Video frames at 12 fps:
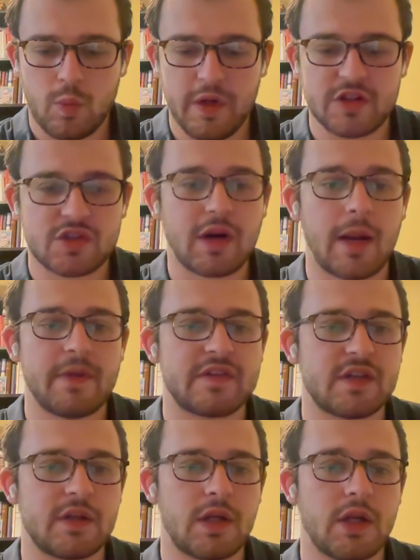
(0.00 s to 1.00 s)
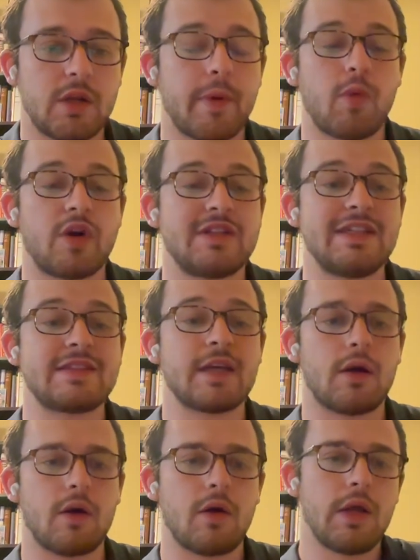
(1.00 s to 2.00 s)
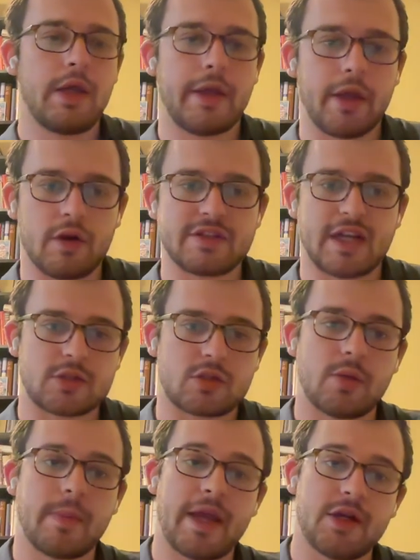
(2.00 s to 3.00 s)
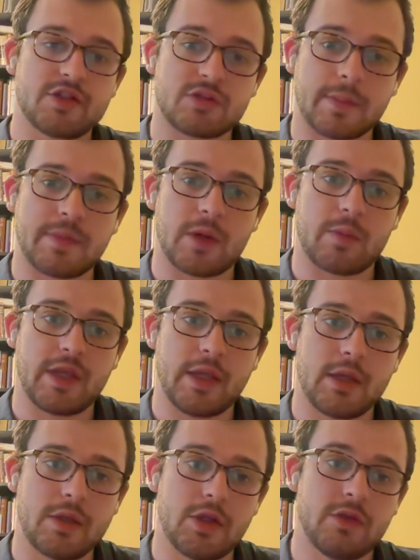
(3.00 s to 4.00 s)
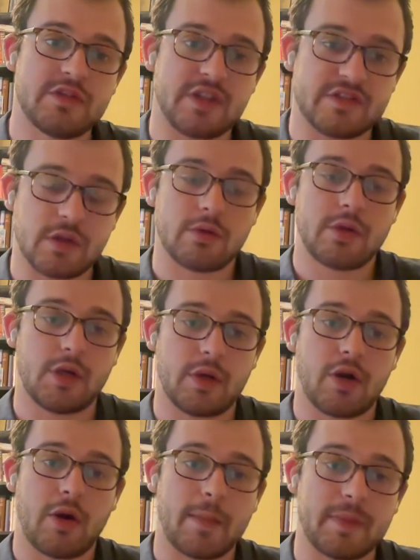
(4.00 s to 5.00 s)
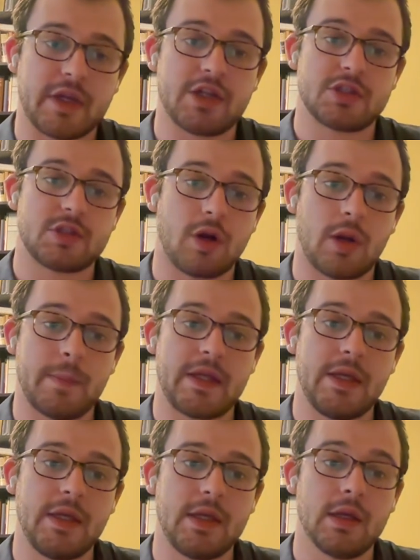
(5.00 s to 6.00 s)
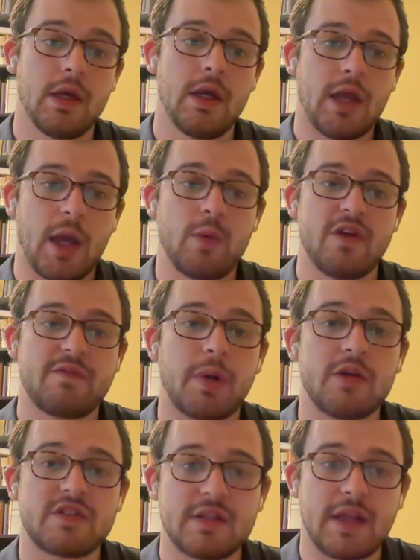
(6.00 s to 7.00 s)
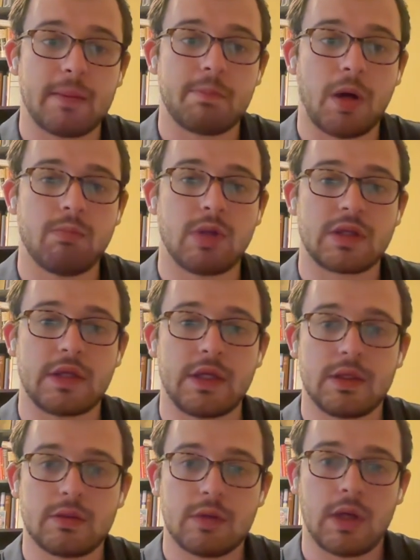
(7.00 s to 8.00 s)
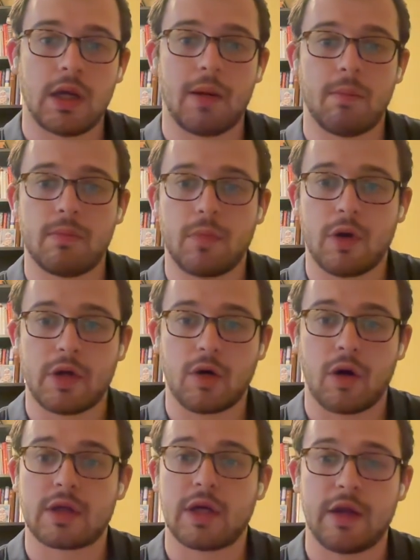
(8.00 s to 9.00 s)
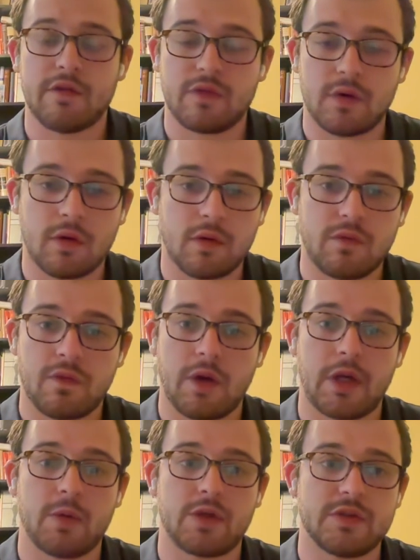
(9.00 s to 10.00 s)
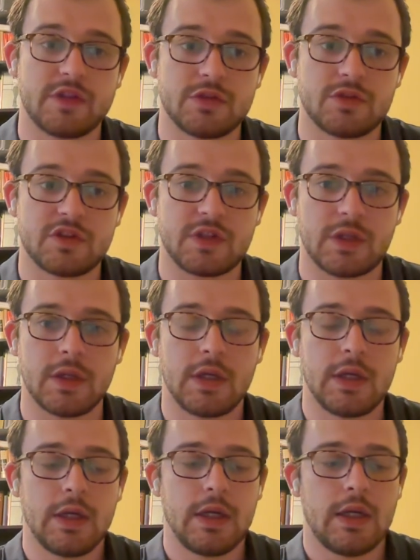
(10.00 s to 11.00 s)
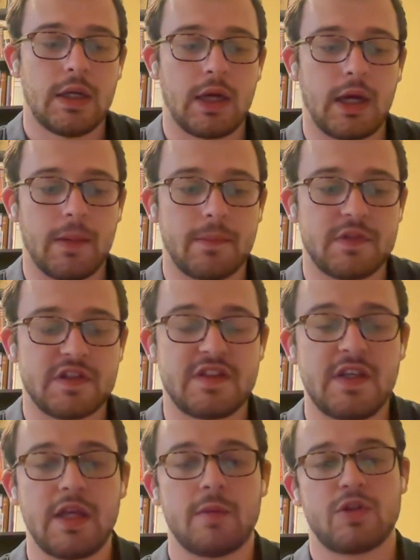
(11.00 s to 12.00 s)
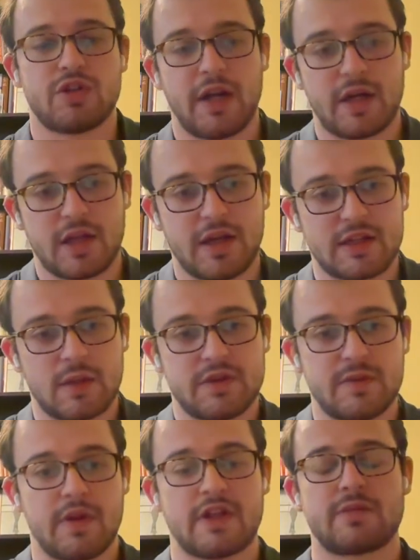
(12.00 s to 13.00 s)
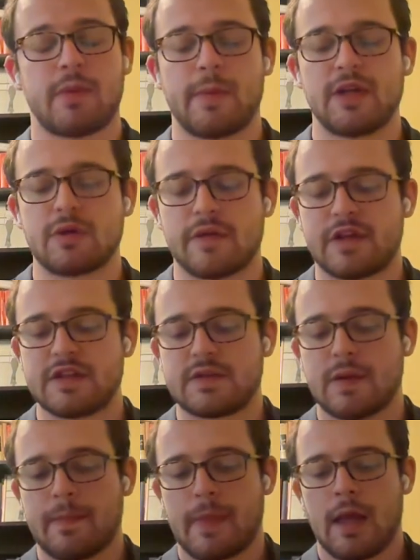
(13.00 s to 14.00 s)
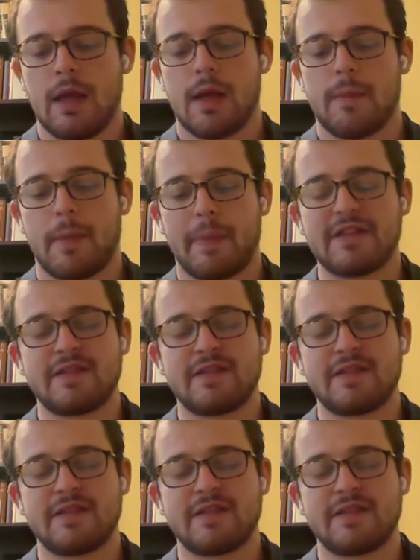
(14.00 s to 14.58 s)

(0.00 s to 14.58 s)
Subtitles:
we describe this in a little bit more detail our technical manuscript that we used as our in our application to ARPA-E, and we've posted that publicly on an archive for anyone who's interested to see, and we try and connect it with some of the experimental evidence. But